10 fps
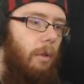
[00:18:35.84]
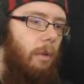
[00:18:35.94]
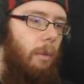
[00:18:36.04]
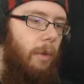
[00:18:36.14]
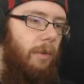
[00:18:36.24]

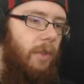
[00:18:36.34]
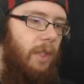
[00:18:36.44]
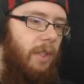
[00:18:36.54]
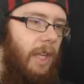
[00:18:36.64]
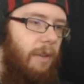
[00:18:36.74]
We have
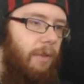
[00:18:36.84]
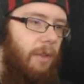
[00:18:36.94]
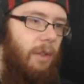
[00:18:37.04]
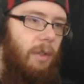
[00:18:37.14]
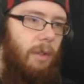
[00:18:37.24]
6
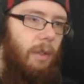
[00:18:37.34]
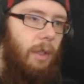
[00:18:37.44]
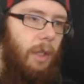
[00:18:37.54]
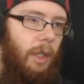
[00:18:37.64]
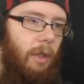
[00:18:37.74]
left,
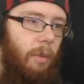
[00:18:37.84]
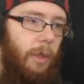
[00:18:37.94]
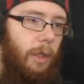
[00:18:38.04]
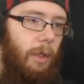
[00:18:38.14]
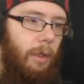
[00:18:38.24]
and
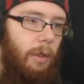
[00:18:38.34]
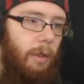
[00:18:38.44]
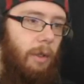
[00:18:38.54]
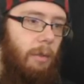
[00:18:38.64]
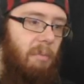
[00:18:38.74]
we're
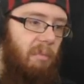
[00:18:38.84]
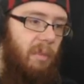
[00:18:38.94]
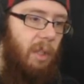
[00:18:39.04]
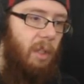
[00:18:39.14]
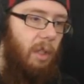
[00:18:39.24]

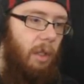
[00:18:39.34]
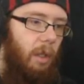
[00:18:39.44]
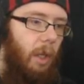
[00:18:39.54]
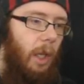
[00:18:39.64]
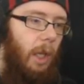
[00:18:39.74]
kind of done.
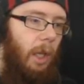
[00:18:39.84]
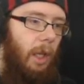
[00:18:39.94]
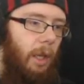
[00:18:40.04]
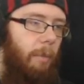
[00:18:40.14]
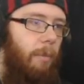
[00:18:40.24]

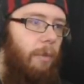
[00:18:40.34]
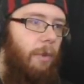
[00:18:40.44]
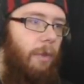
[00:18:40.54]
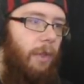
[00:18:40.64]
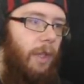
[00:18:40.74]

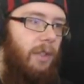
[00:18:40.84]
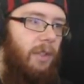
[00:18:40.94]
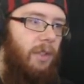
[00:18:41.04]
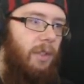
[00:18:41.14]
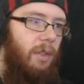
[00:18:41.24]
For
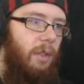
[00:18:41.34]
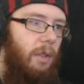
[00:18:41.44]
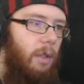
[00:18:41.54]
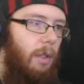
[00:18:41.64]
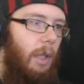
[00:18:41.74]
this,
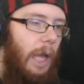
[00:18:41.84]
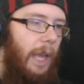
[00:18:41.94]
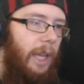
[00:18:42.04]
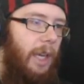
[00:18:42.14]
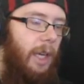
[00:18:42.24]

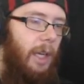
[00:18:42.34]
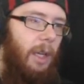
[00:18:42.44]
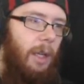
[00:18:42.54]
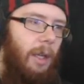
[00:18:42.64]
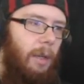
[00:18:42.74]
I
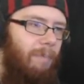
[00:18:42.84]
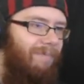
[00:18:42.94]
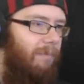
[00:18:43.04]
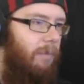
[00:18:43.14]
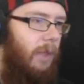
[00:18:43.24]

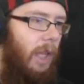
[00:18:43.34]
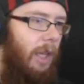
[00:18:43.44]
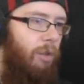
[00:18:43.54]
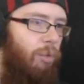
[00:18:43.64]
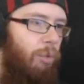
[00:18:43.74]

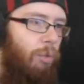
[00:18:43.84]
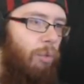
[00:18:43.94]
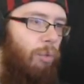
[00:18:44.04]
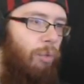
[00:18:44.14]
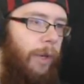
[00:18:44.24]

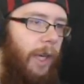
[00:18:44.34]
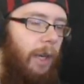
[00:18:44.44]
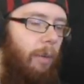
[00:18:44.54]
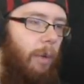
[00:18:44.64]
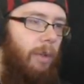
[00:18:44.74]
really
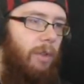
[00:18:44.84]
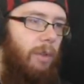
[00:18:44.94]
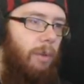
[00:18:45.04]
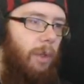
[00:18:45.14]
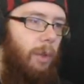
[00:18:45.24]
want to
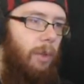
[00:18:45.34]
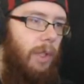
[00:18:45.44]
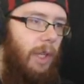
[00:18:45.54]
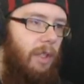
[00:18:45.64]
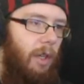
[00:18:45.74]
use
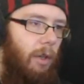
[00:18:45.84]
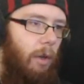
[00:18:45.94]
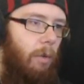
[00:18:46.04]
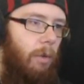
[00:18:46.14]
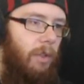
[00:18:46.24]
like dark
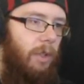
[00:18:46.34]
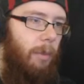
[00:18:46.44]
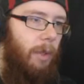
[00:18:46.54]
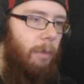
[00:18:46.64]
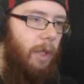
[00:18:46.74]
oak or
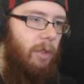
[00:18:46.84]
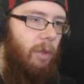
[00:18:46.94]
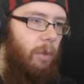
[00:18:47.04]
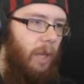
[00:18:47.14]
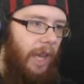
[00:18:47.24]
something, but I
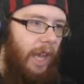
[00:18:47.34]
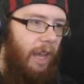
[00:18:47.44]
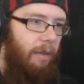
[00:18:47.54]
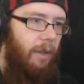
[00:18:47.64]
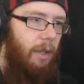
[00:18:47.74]
don't
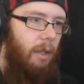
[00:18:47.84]
have it.